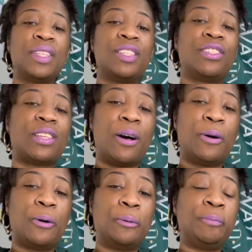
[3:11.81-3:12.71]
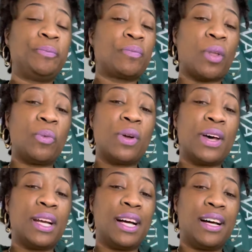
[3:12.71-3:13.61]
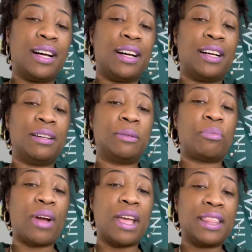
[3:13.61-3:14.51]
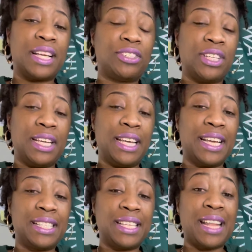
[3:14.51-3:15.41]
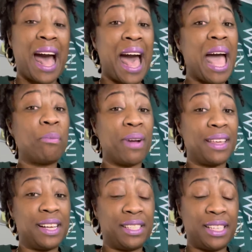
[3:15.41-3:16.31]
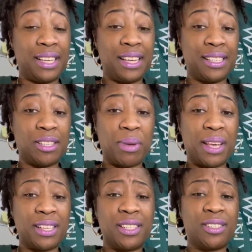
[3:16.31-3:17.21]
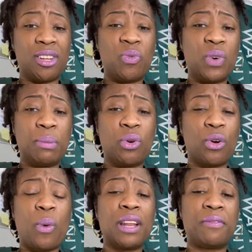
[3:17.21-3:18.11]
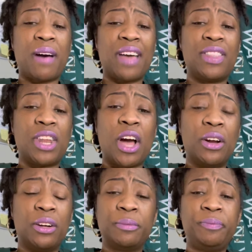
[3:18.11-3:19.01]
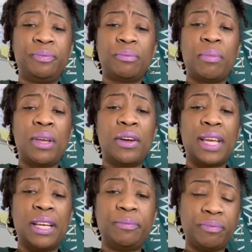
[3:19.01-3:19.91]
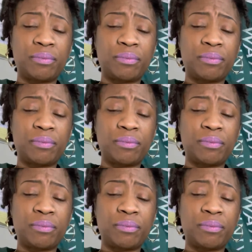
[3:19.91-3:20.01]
So we're going to uh, pray that she gets it. I pray that she gets it because there's no one more qualified than her, period.